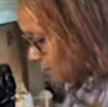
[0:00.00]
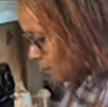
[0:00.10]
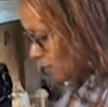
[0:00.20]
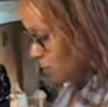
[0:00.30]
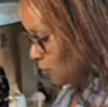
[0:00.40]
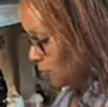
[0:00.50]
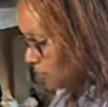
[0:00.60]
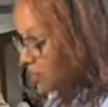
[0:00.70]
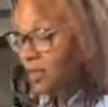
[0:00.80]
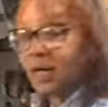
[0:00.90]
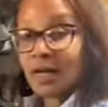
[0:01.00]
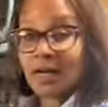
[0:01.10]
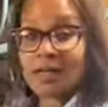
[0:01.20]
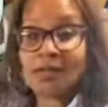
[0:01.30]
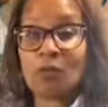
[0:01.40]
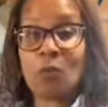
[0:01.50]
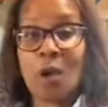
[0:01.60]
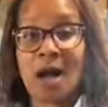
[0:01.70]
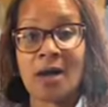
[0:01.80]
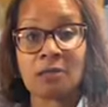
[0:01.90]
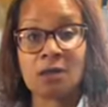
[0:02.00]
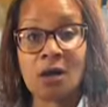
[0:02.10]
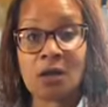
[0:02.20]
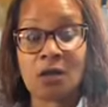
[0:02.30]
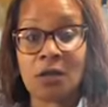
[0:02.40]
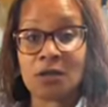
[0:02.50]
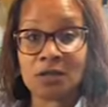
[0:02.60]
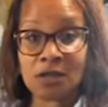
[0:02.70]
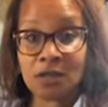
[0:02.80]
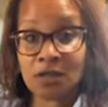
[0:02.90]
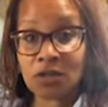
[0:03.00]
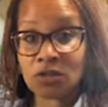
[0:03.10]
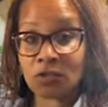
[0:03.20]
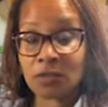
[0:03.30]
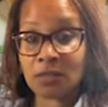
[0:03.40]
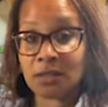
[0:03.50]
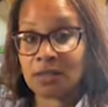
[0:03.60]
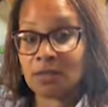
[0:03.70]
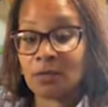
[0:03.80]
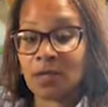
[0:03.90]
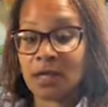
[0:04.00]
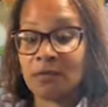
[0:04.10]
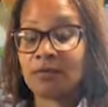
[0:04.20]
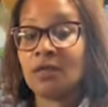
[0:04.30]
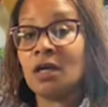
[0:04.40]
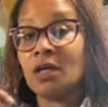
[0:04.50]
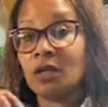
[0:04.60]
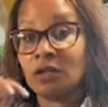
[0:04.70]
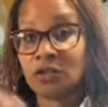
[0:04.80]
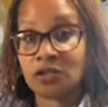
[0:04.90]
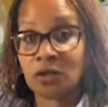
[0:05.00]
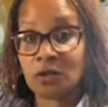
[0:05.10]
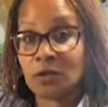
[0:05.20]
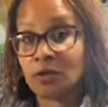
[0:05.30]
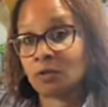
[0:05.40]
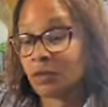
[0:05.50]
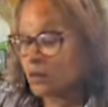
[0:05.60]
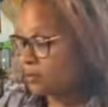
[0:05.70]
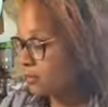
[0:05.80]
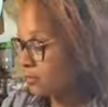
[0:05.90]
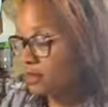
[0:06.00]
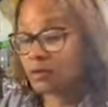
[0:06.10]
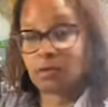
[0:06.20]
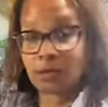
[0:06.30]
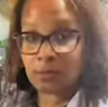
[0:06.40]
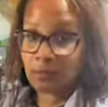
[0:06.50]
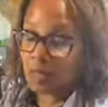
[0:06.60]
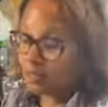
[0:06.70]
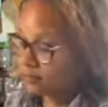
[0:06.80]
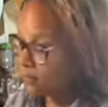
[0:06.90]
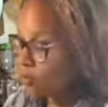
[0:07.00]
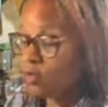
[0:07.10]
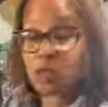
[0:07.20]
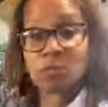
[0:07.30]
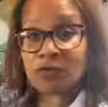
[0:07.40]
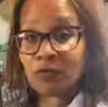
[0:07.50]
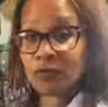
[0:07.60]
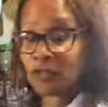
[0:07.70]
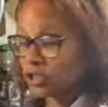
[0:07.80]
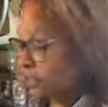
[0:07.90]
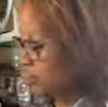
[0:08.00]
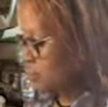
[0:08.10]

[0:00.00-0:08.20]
Of course, I got some wild caught Argentinian shrimp that still have the shell on. We're gonna peel them. I always prefer the shell.